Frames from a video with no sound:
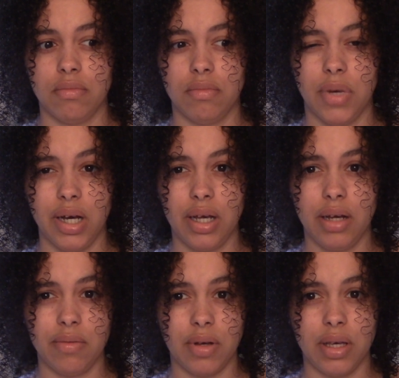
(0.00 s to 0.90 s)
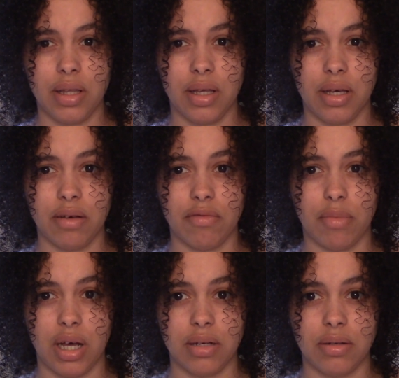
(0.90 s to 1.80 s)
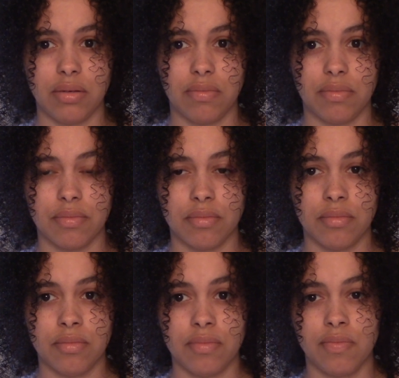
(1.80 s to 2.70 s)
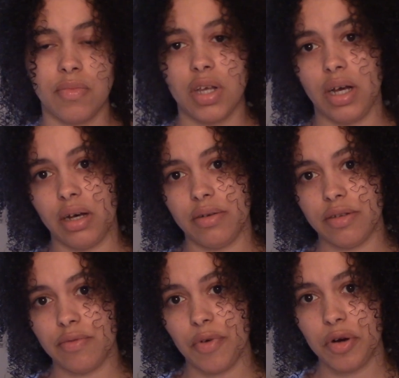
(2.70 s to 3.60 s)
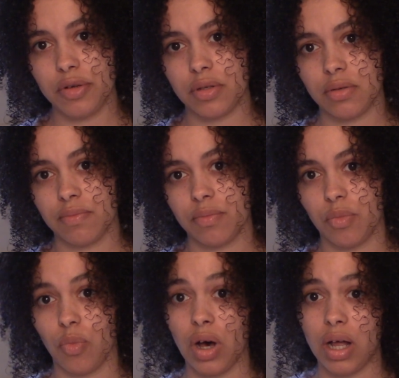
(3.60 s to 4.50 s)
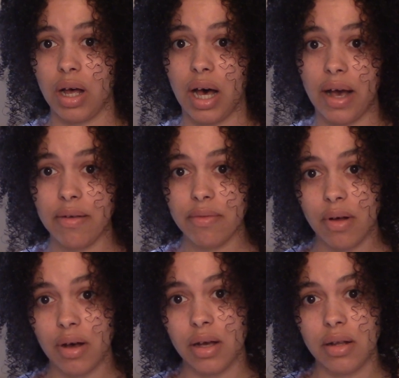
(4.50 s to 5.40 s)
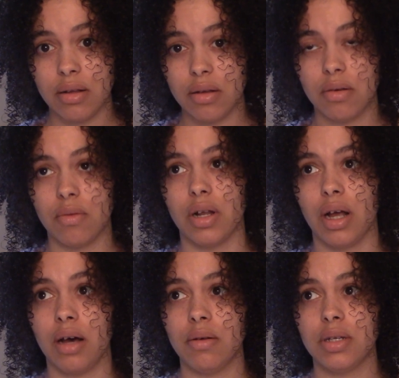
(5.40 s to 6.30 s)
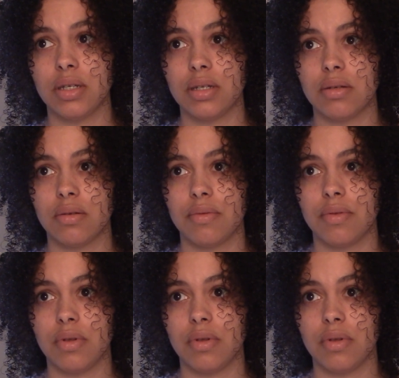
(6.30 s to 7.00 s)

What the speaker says: I can't really think of much. As far as what I thought when I was